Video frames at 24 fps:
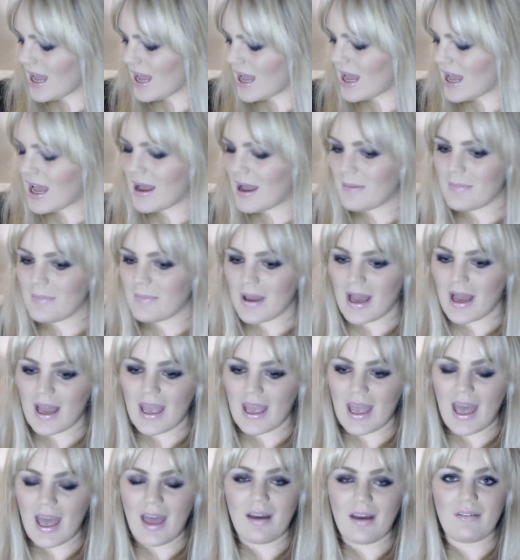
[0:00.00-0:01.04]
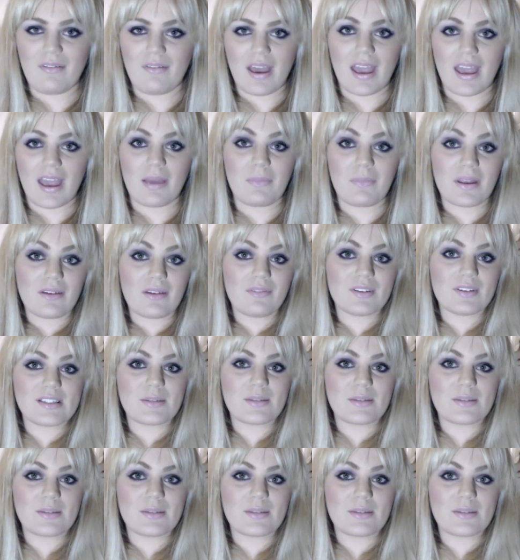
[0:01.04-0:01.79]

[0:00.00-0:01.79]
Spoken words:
I have a bit of